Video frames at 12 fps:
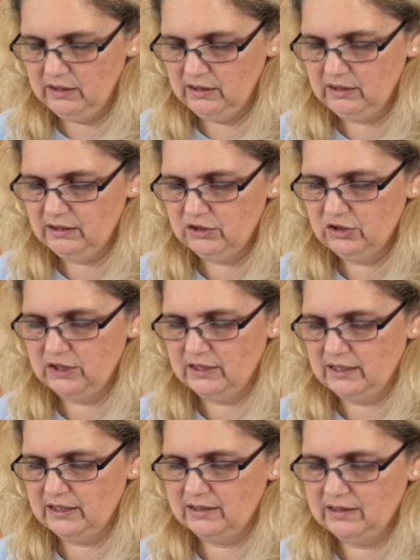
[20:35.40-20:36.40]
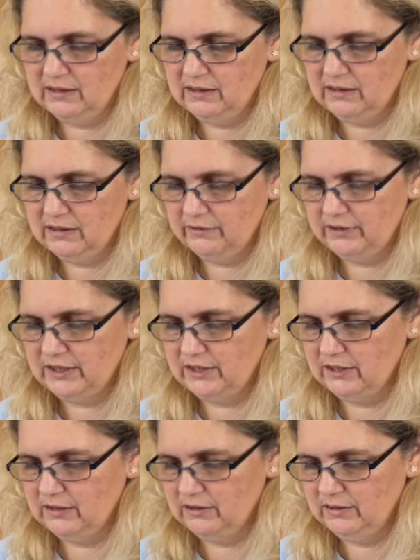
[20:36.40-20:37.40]
in today's
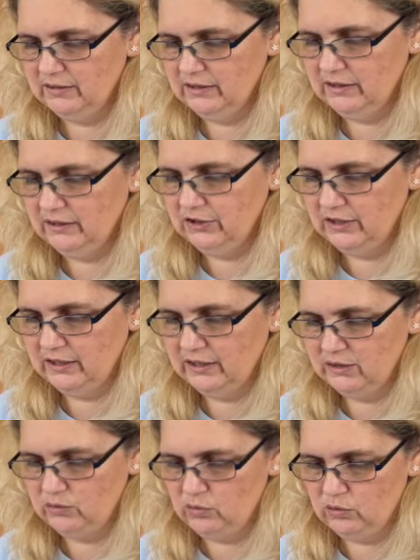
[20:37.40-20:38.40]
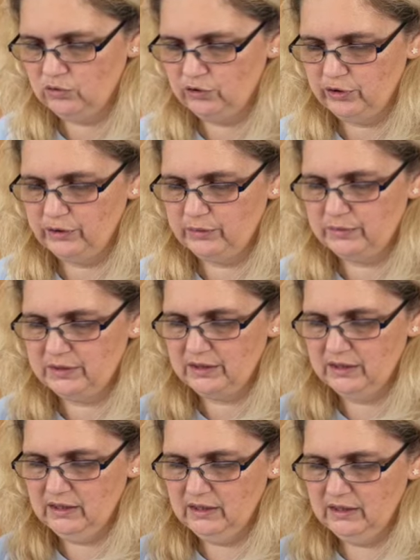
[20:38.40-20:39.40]
lifestyle, in today's wardrobes,
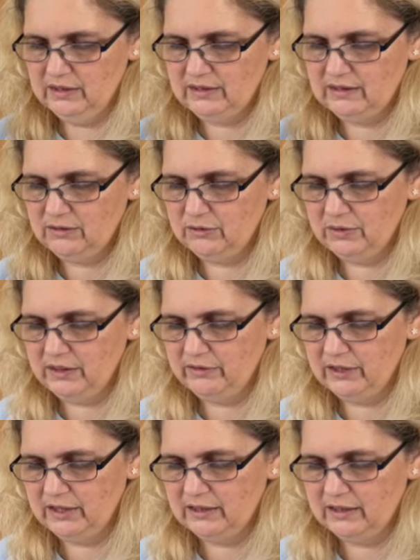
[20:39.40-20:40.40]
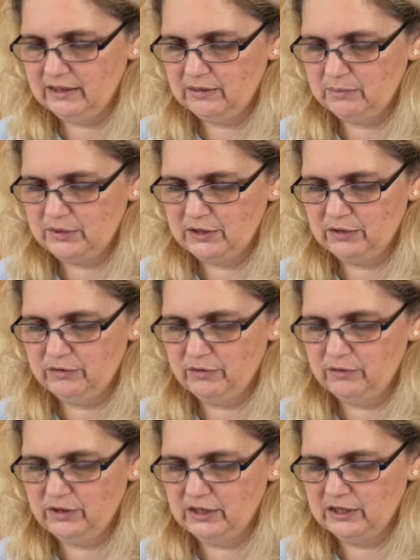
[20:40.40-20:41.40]
still giving that bit of a
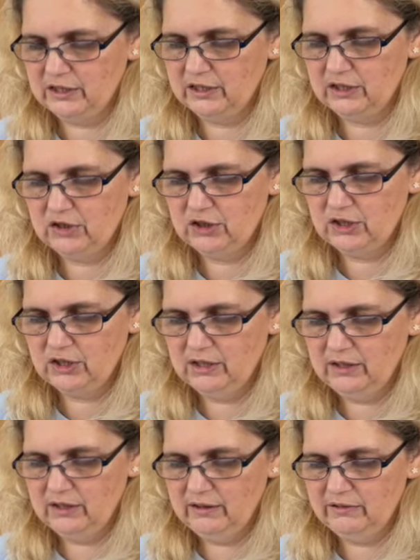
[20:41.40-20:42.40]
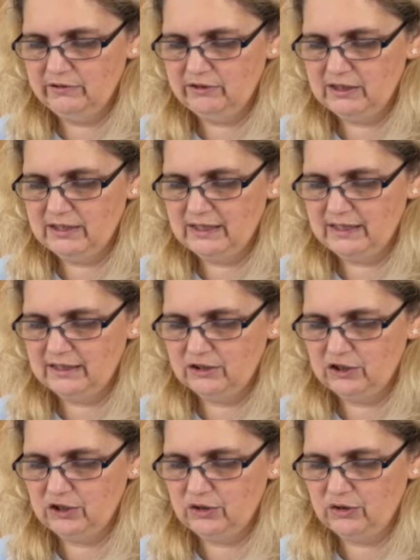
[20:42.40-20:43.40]
vintage flair
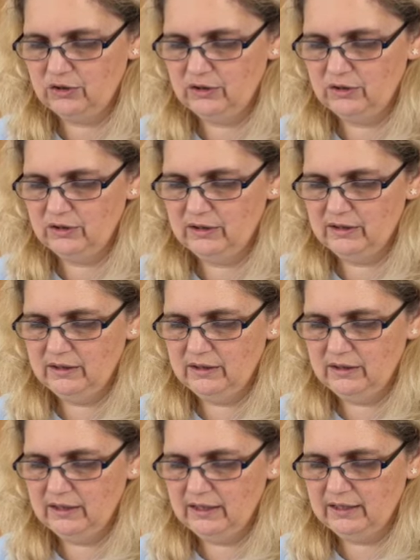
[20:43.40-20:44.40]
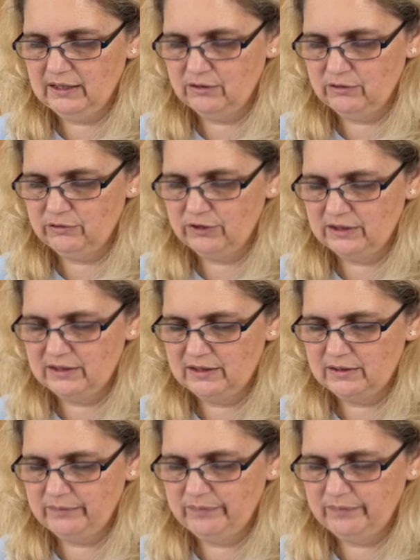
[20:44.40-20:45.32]
to an outfit.